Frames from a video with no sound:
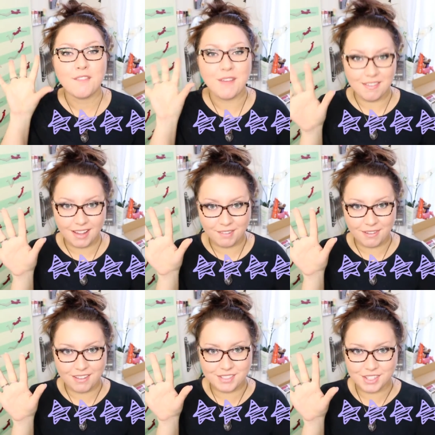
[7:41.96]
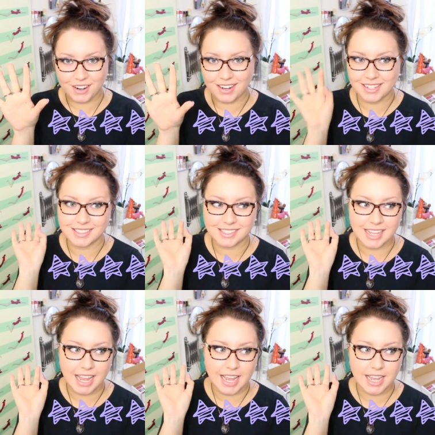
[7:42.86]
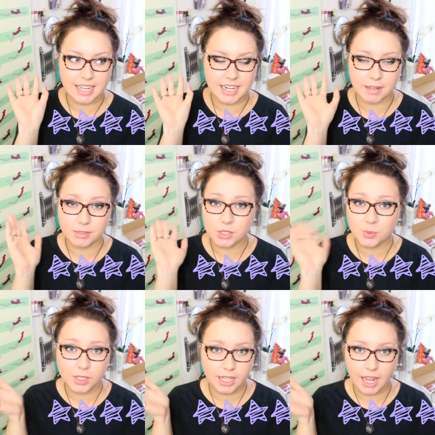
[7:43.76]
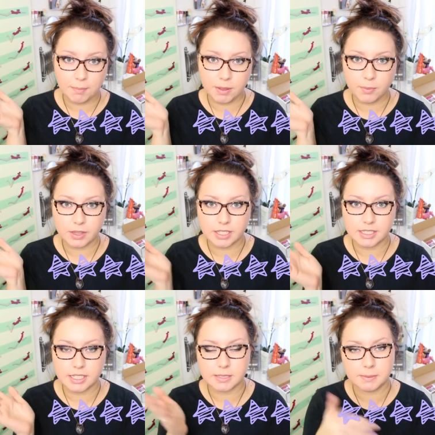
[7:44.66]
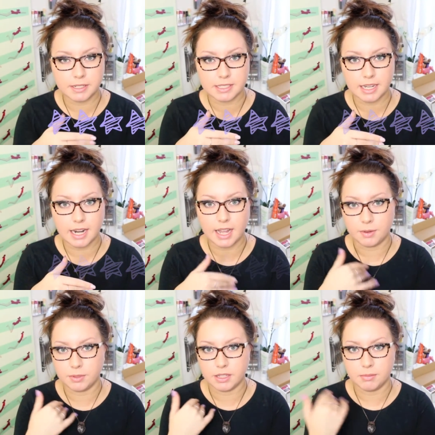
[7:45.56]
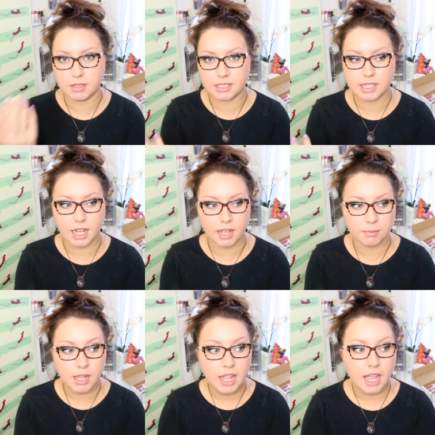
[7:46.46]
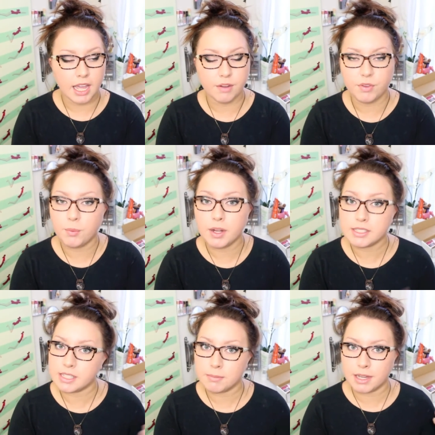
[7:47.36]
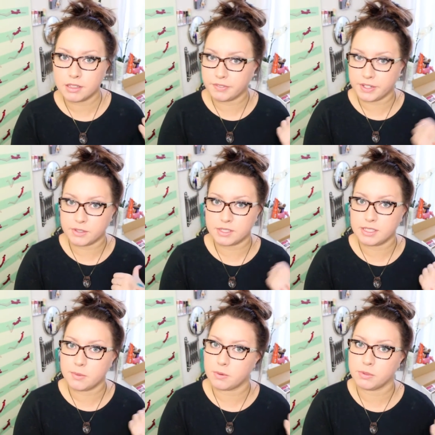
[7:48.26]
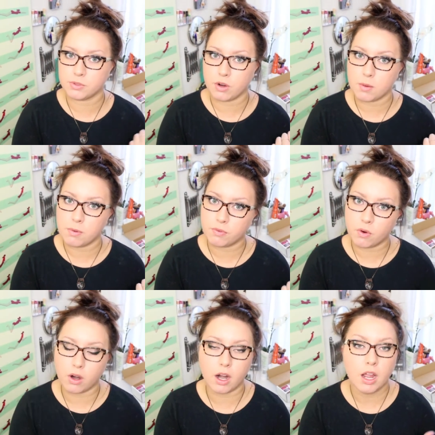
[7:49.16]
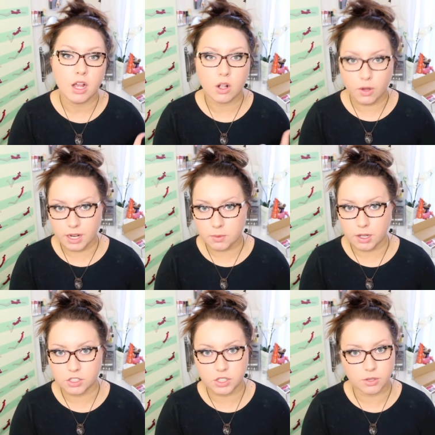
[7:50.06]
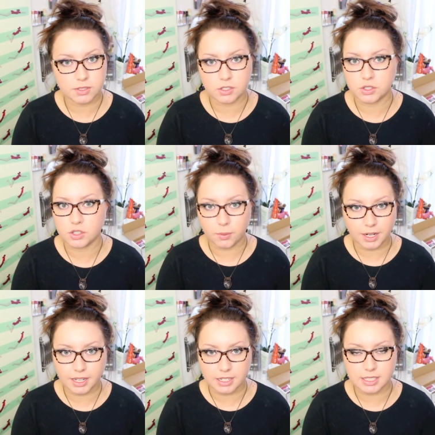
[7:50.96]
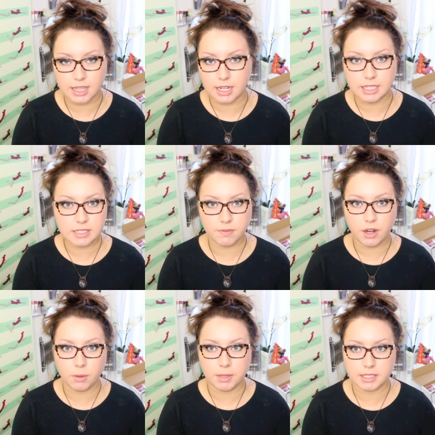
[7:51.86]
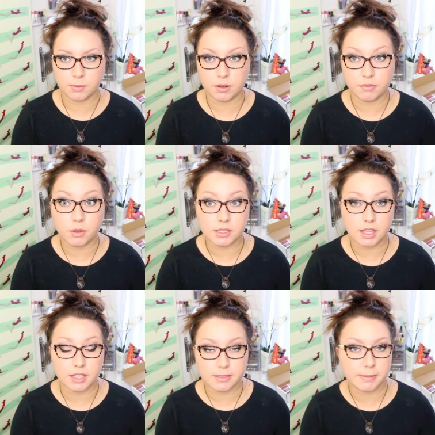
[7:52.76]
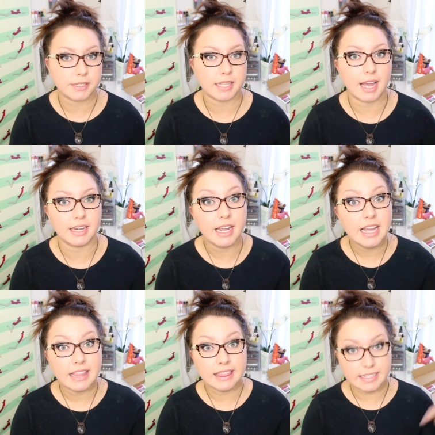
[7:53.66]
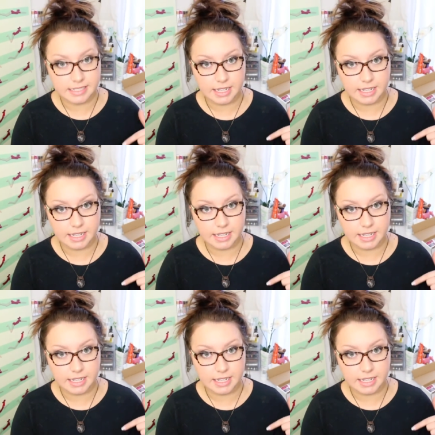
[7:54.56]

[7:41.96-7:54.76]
5 out of 5 stars, and I'm just really happy with this experience that I had with them this time. And if you want to see my other videos to see what was wrong before, go ahead and watch those. I just don't want to get into that in this video, because I want to focus on the experience I had this